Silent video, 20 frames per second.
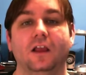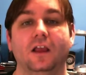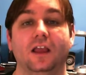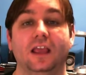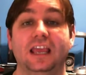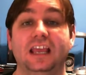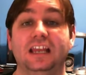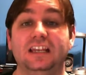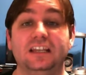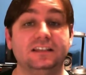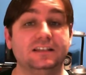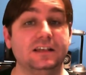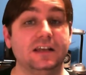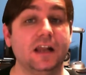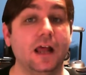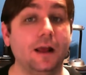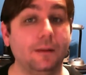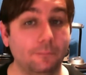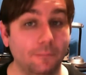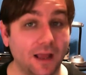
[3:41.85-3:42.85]
It does
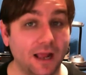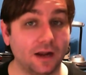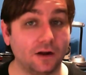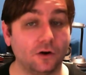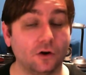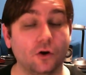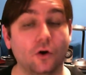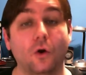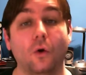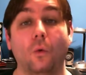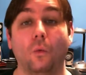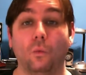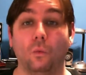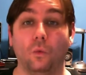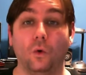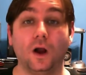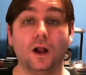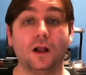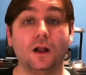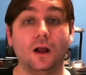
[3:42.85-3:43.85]
not matter
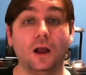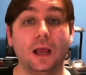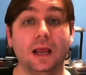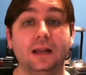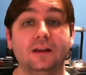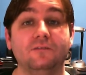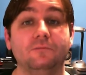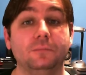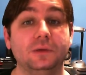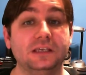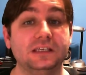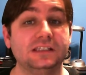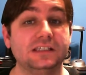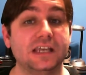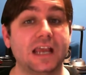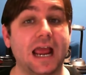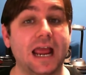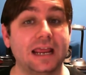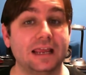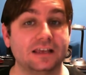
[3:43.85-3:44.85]
what kind of
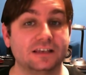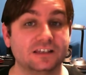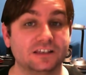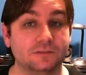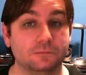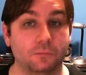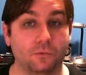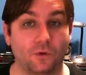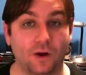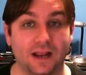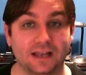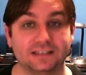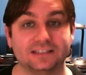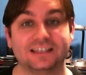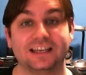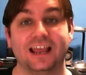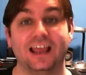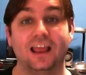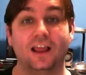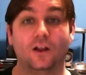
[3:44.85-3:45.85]
PCI
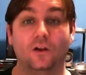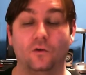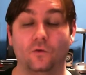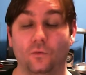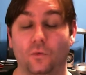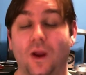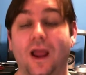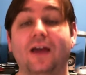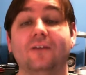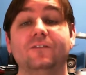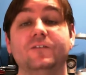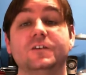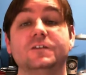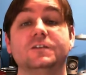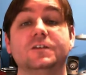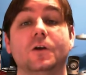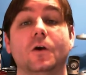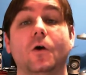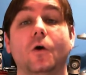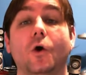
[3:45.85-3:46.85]
Express
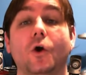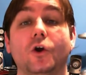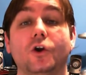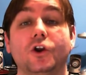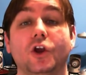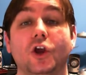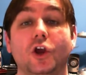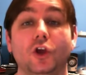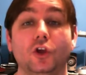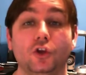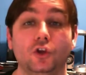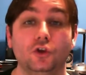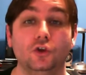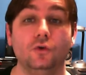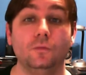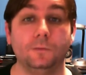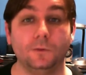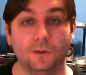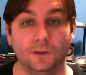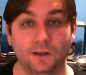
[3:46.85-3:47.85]
graphics card
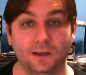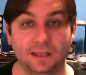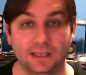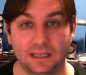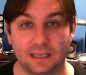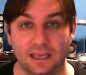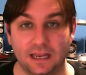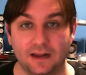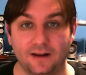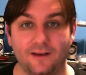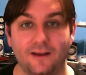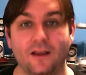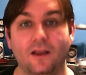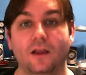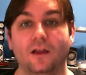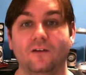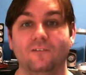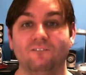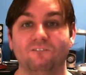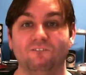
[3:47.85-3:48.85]
you plug in,
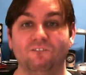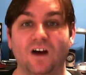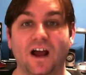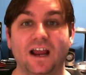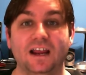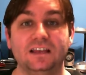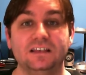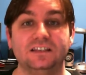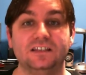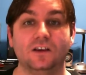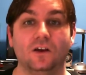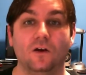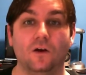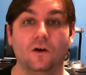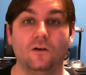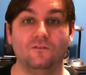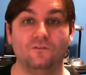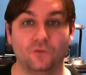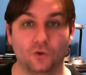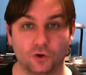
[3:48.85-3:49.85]
vice
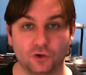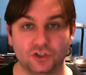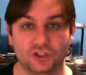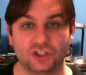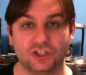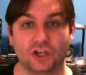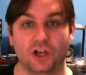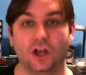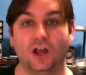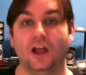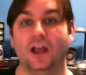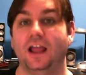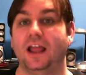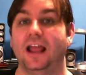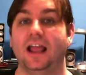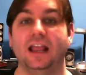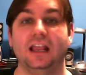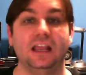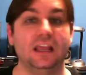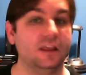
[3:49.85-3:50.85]
versa,
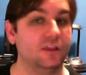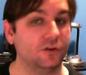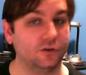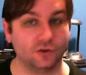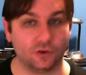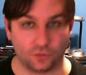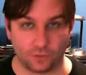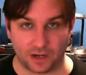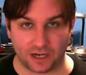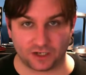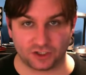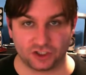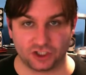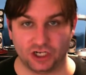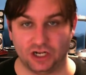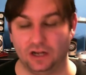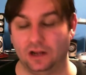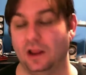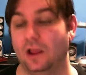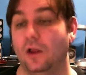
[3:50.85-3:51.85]
either
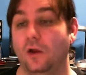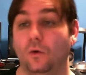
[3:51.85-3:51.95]
direction.